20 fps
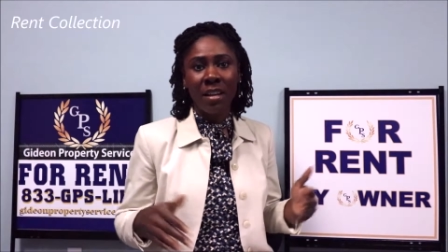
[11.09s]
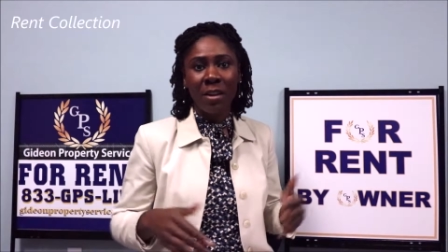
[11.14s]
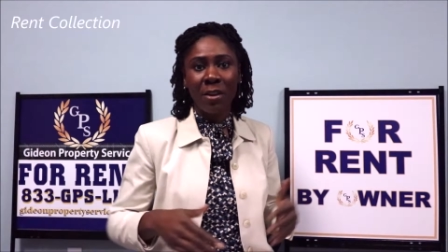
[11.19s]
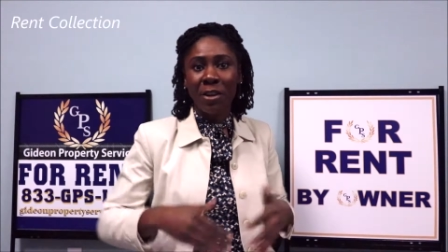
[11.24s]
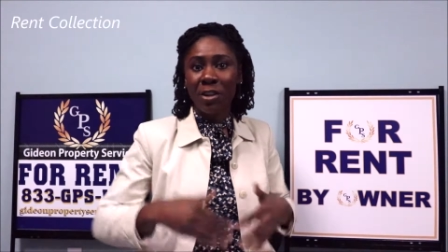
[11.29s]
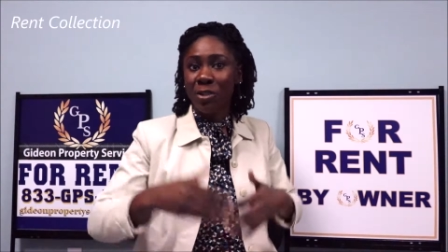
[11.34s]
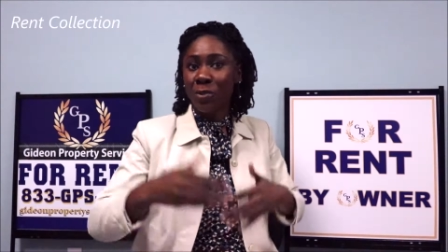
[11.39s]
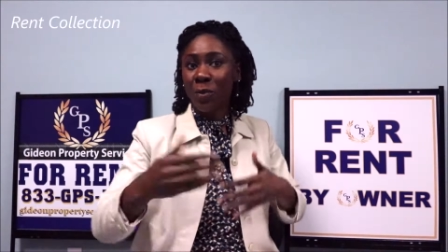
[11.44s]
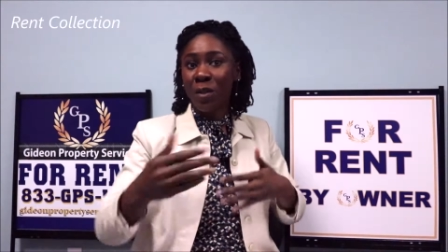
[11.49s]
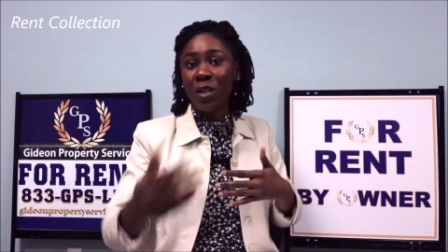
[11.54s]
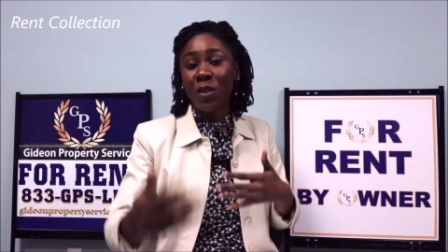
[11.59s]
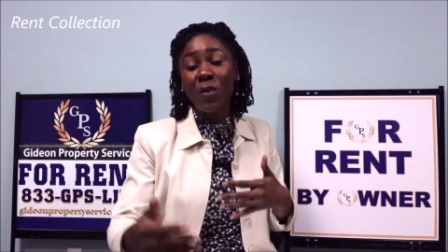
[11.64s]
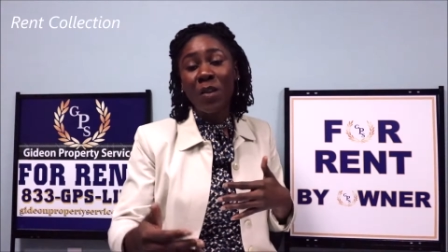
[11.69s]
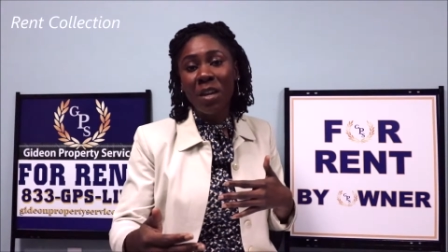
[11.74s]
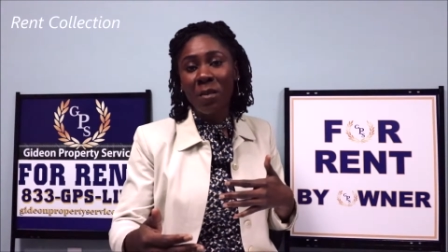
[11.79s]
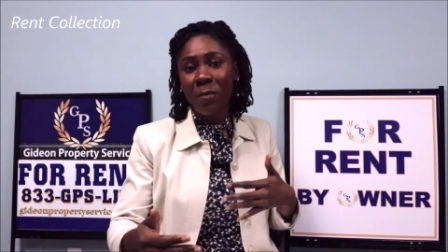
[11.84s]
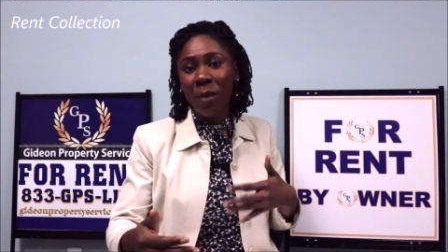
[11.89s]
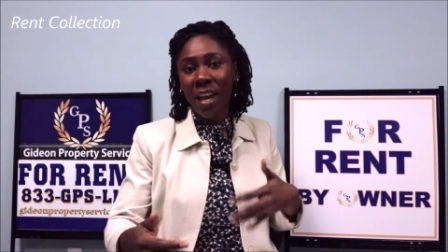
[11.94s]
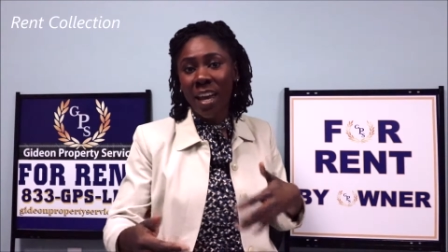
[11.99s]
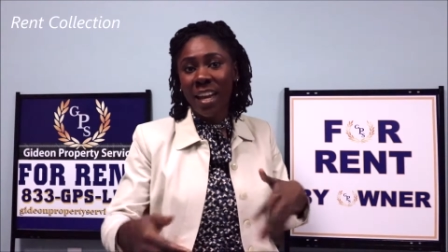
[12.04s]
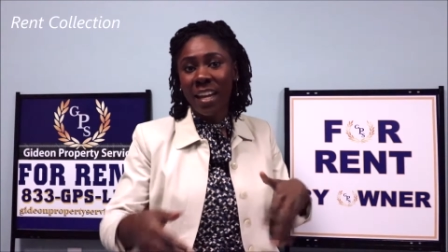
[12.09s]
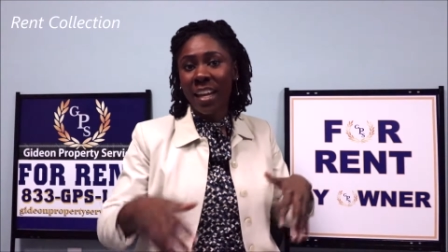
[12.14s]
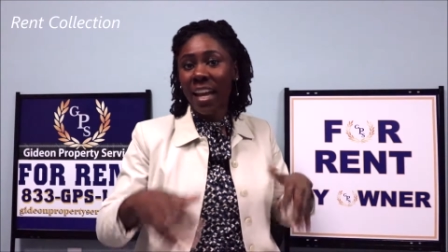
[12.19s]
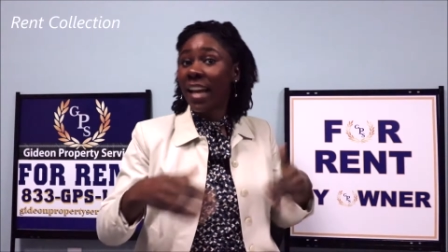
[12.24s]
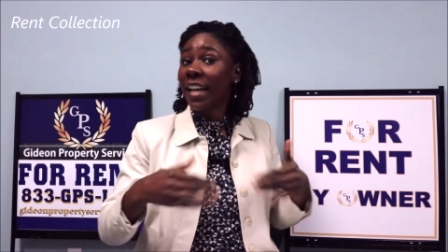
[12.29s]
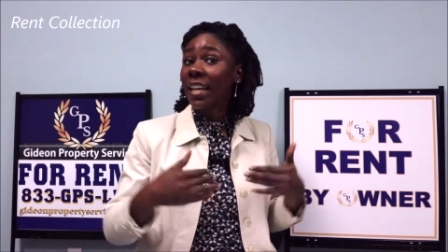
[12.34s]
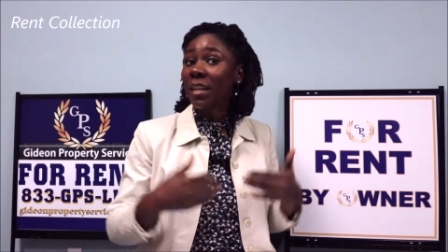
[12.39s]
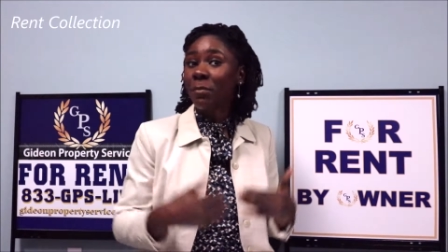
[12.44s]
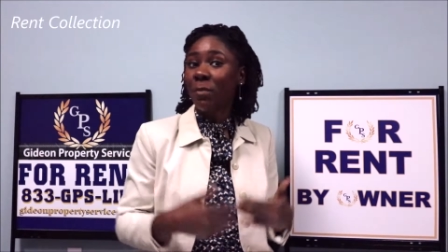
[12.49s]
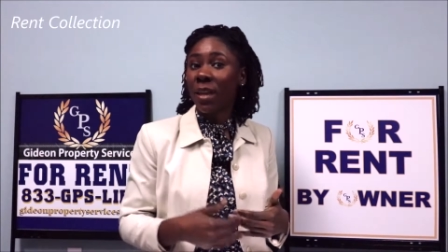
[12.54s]
Because when you get paid,
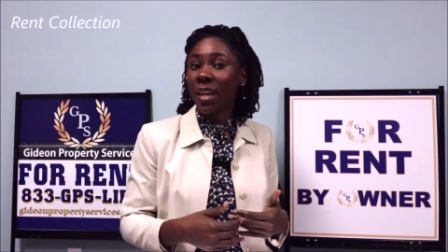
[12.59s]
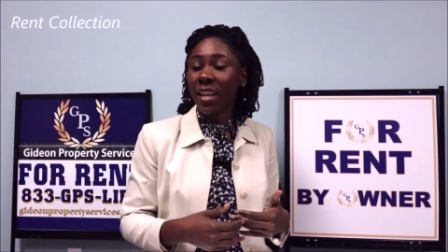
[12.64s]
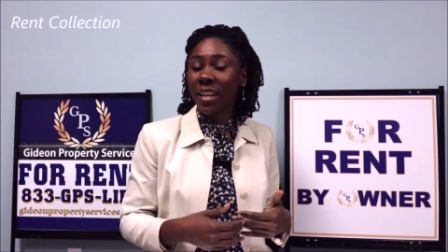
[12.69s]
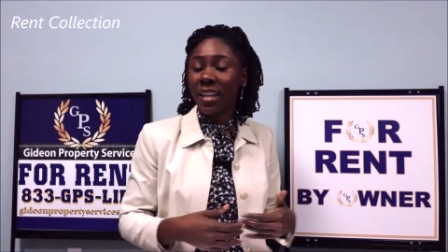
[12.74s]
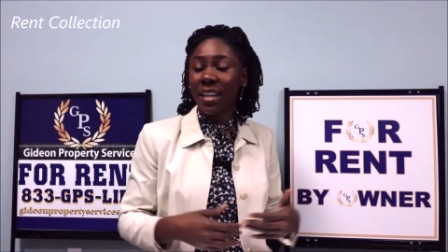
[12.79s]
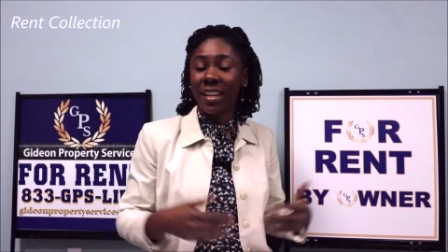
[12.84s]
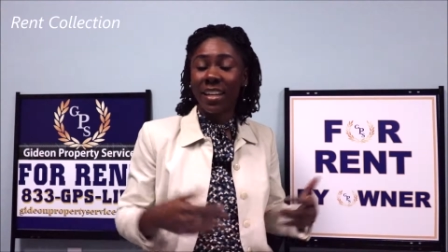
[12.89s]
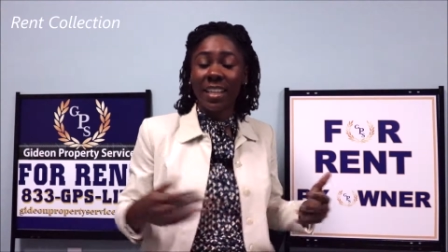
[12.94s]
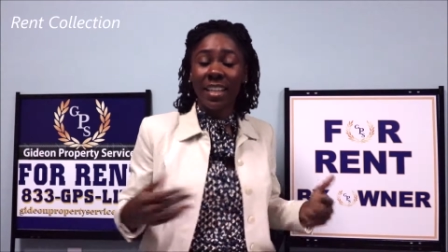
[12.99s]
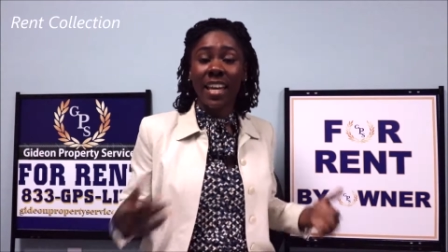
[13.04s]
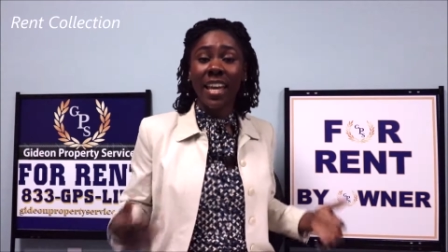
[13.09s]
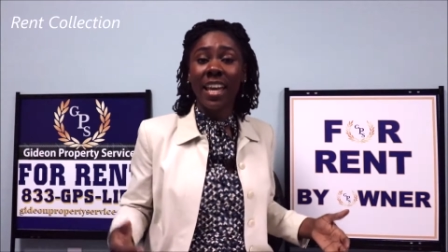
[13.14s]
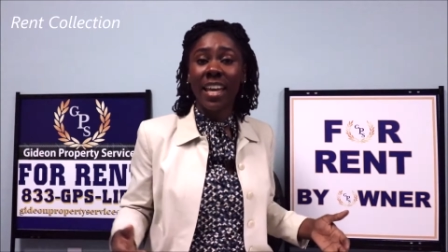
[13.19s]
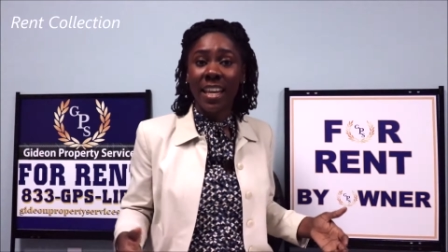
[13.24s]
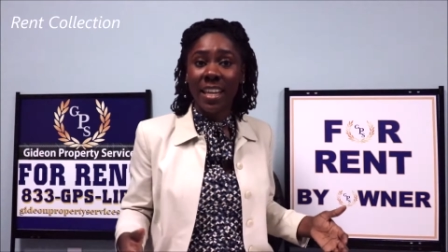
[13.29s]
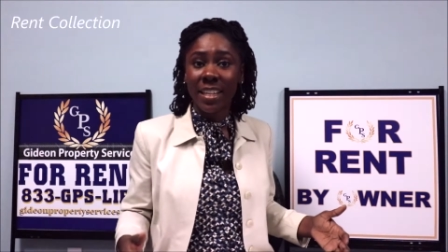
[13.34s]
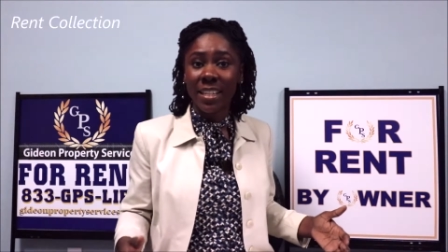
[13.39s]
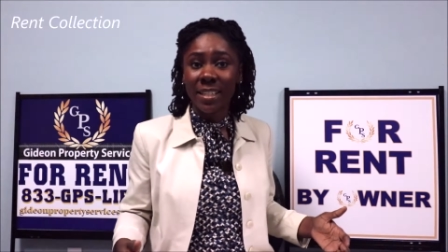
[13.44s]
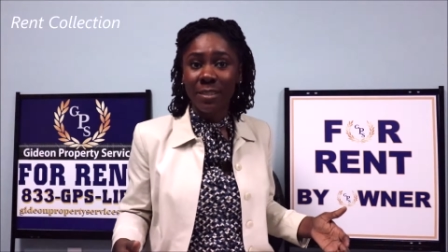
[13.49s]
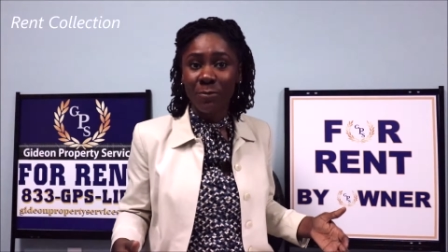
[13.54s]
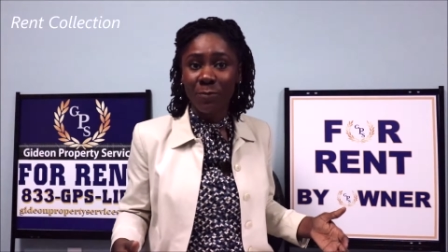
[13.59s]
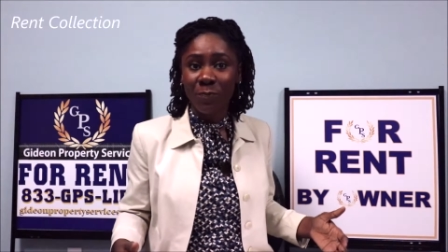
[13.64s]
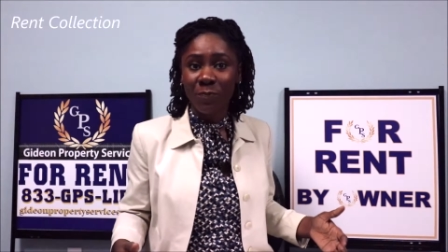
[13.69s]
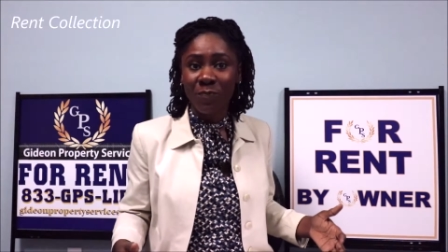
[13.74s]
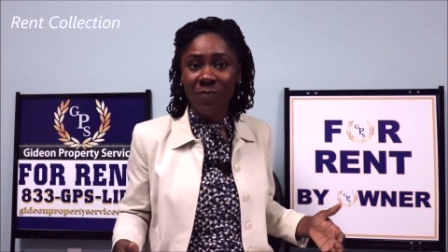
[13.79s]
I get paid. And again,